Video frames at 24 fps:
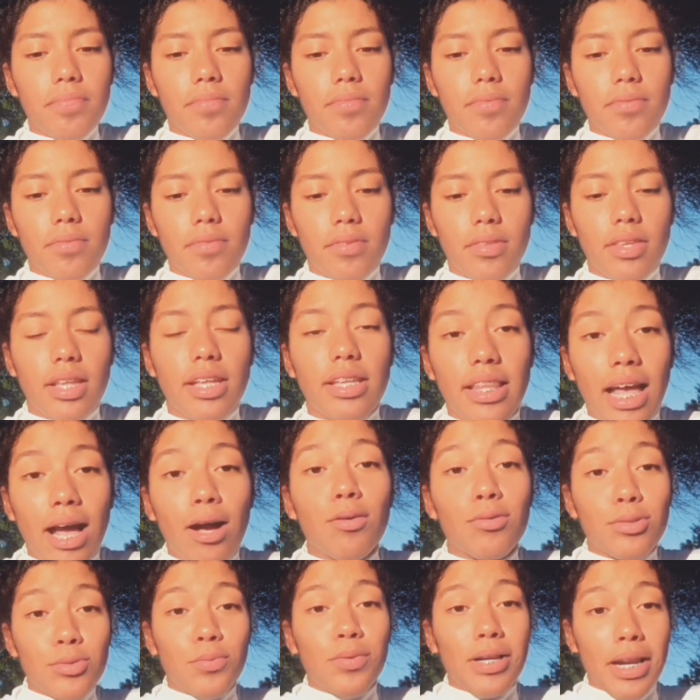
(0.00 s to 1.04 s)
Like, that
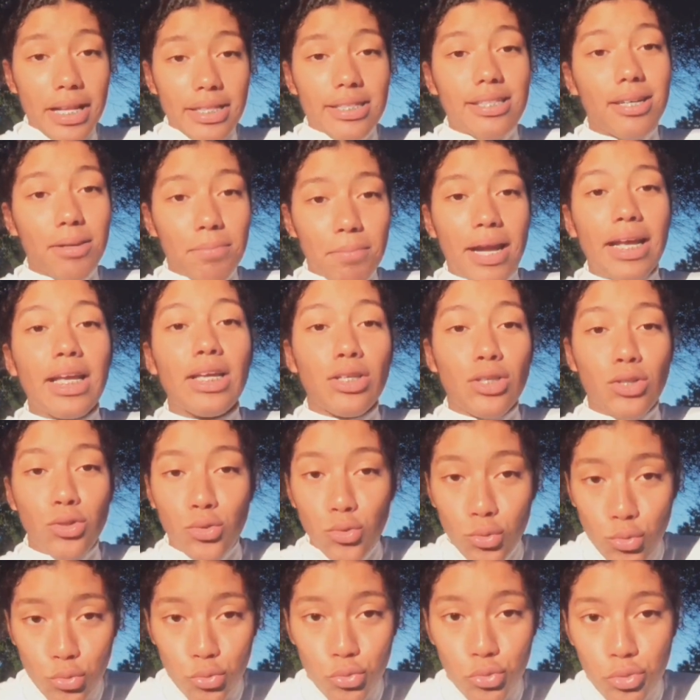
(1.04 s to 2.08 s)
was when I took my
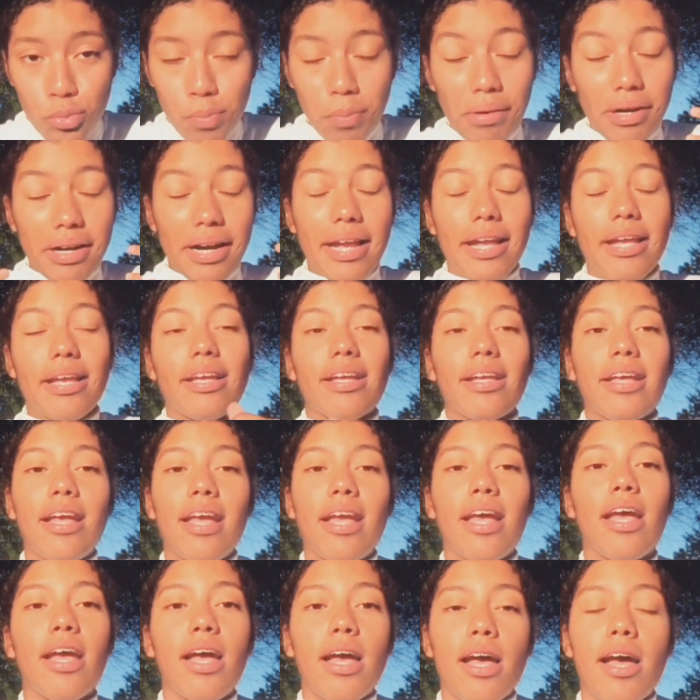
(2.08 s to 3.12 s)
huge break.
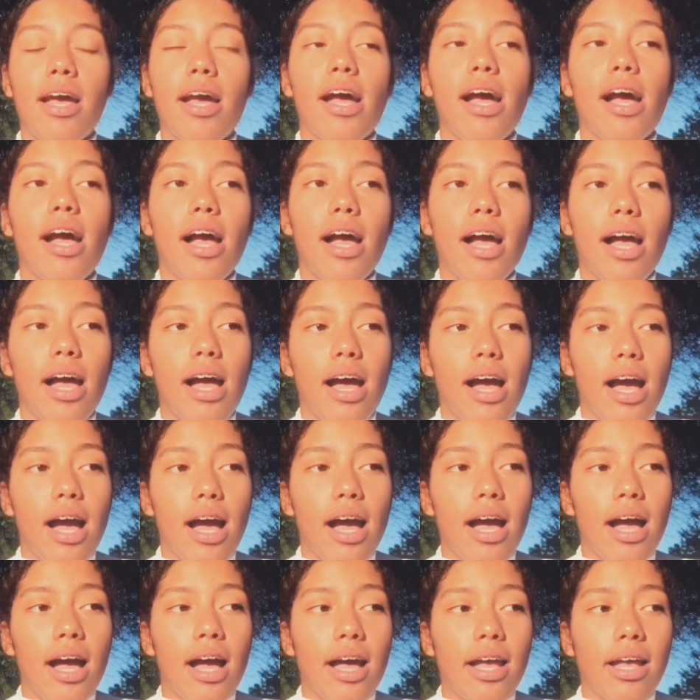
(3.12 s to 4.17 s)

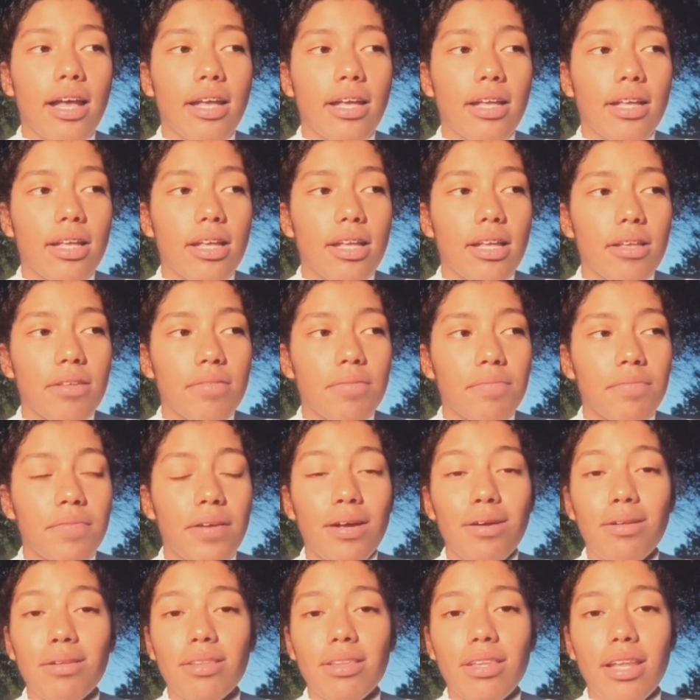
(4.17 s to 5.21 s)
I
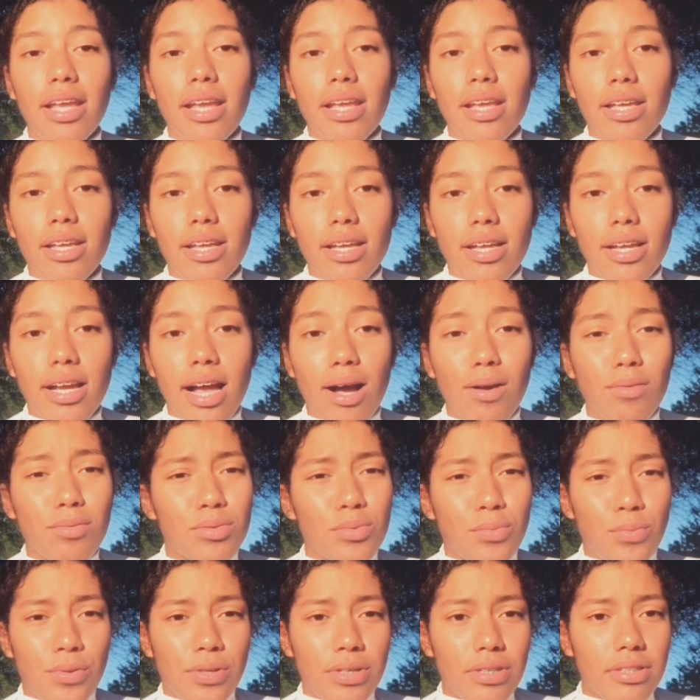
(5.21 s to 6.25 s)
felt like I was
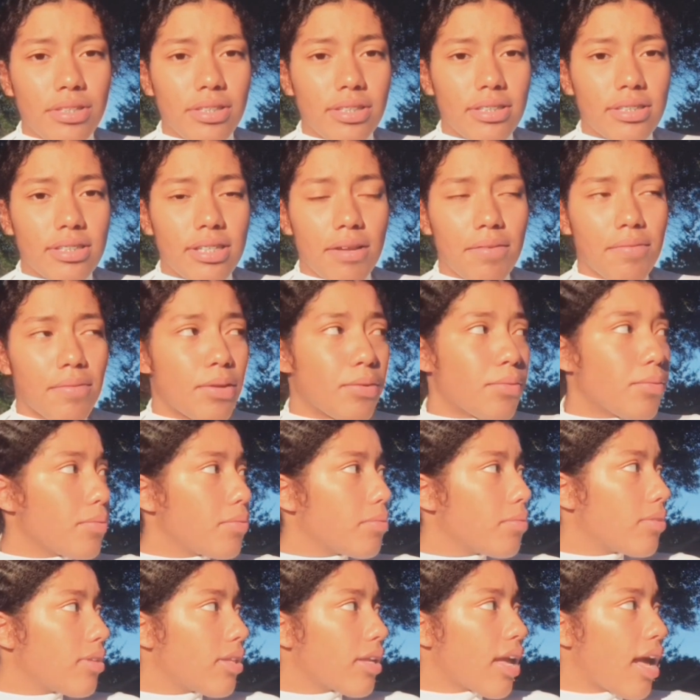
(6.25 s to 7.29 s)
worthless. I felt
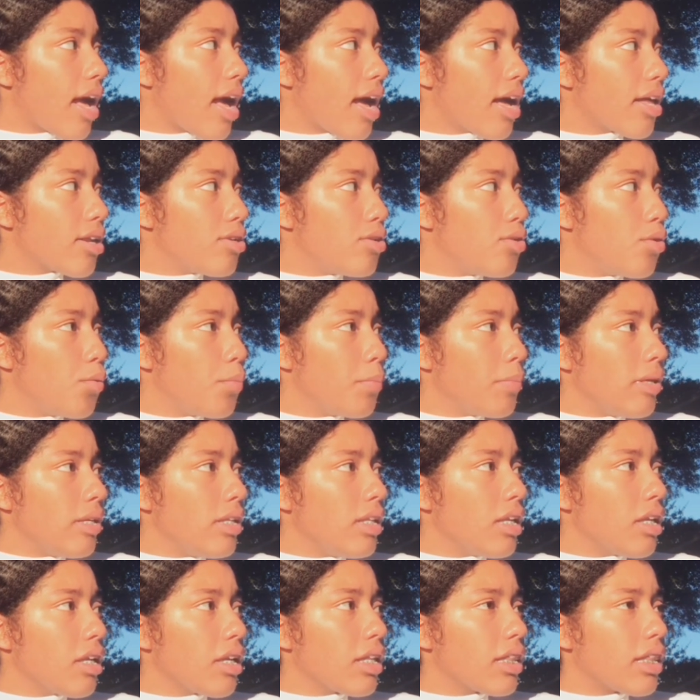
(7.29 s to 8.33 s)
like I had no
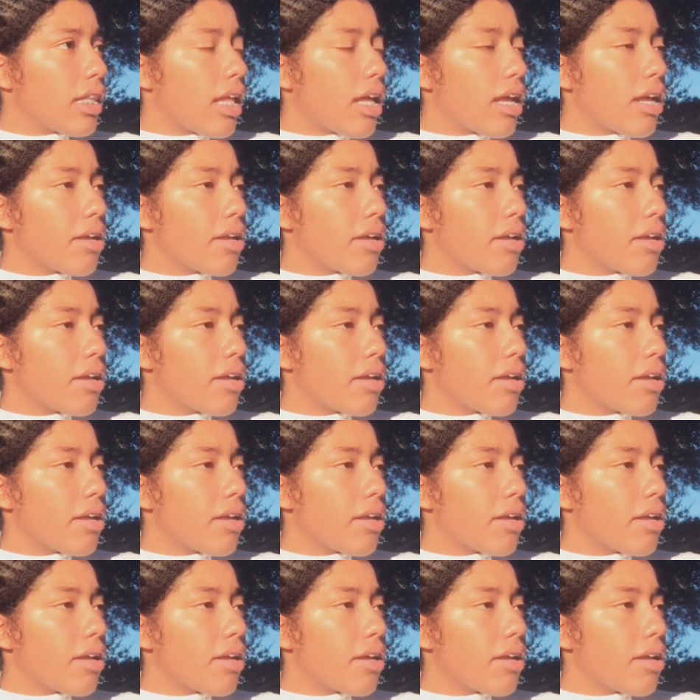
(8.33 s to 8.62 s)
meaning in life.